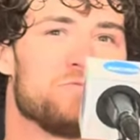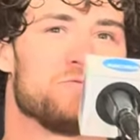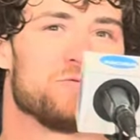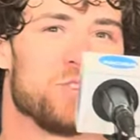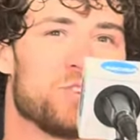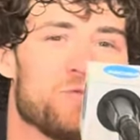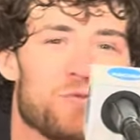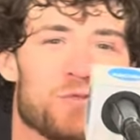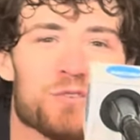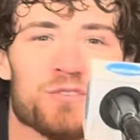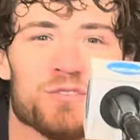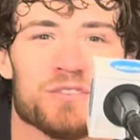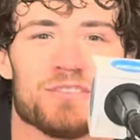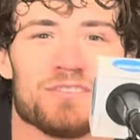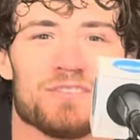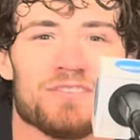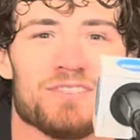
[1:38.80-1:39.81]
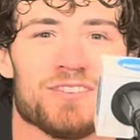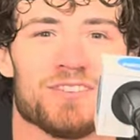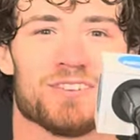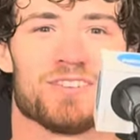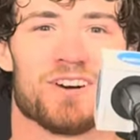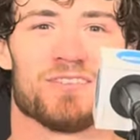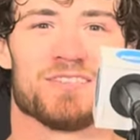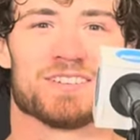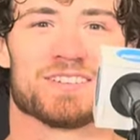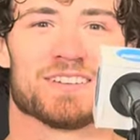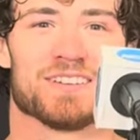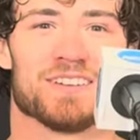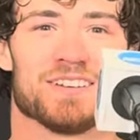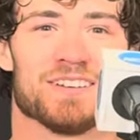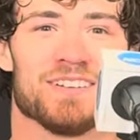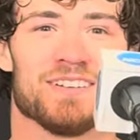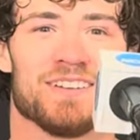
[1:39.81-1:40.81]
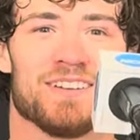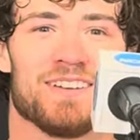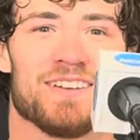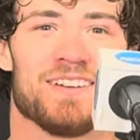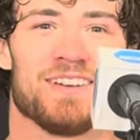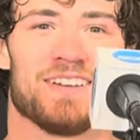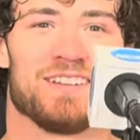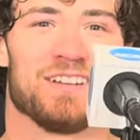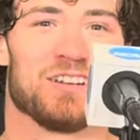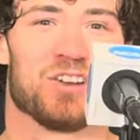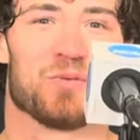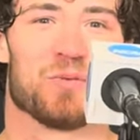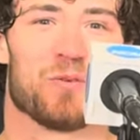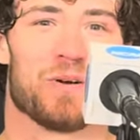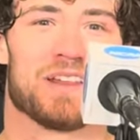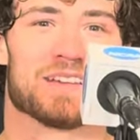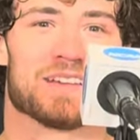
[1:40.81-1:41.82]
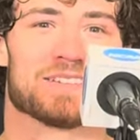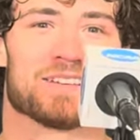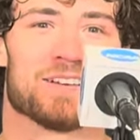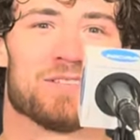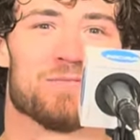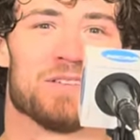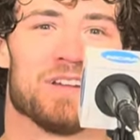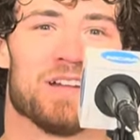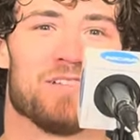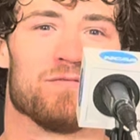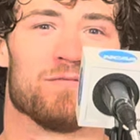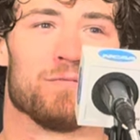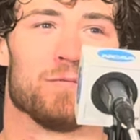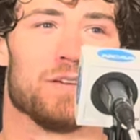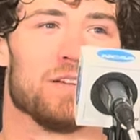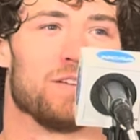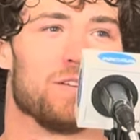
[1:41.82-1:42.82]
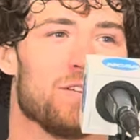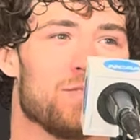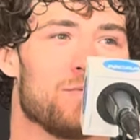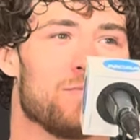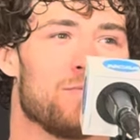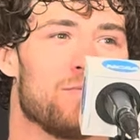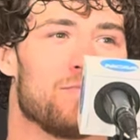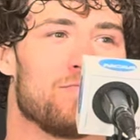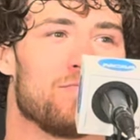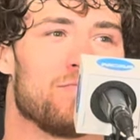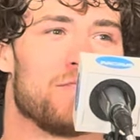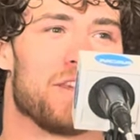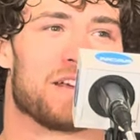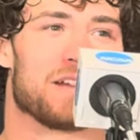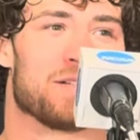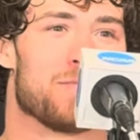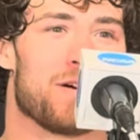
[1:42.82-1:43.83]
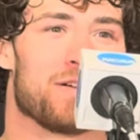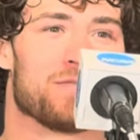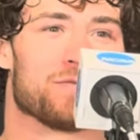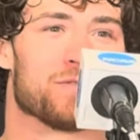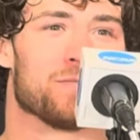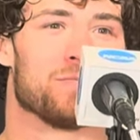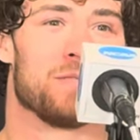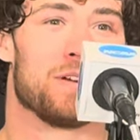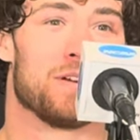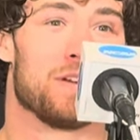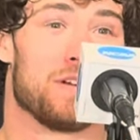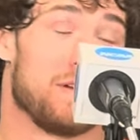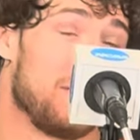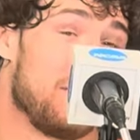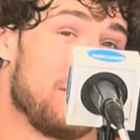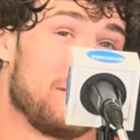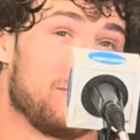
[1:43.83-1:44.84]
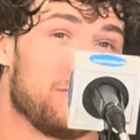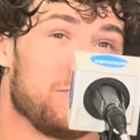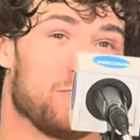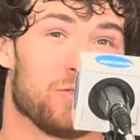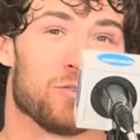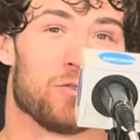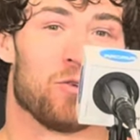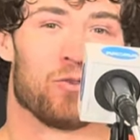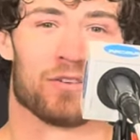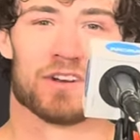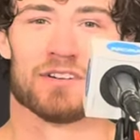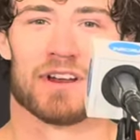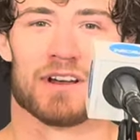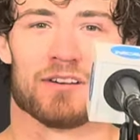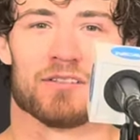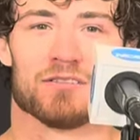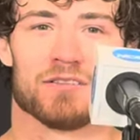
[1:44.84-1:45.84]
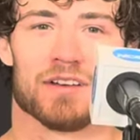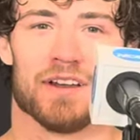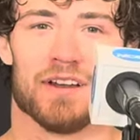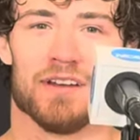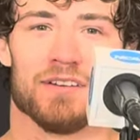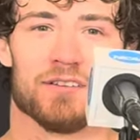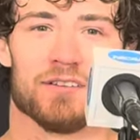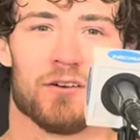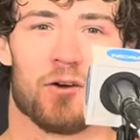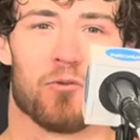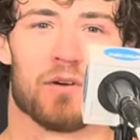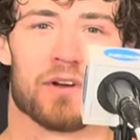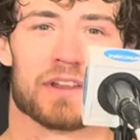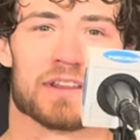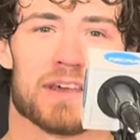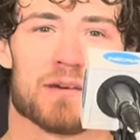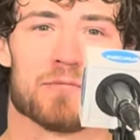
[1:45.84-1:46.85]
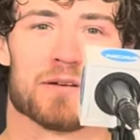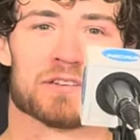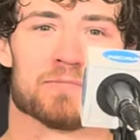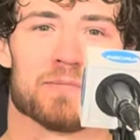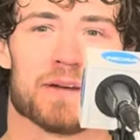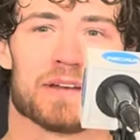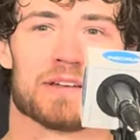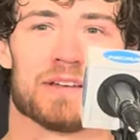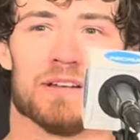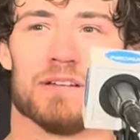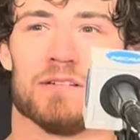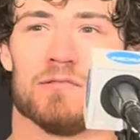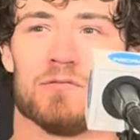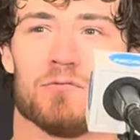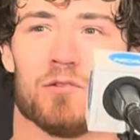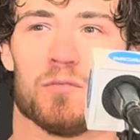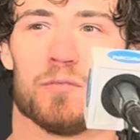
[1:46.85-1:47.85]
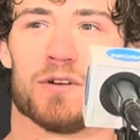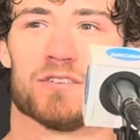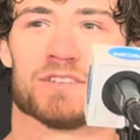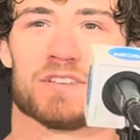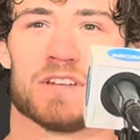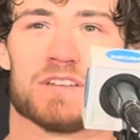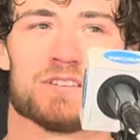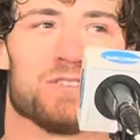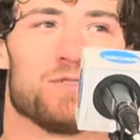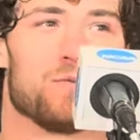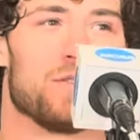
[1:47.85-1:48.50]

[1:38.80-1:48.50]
looking forward to it. You know, obviously, didn't go my way last time, and I've been, you know, thinking about it for, you know, a whole year now. And, you know, I want to get that match back, and what better stage to do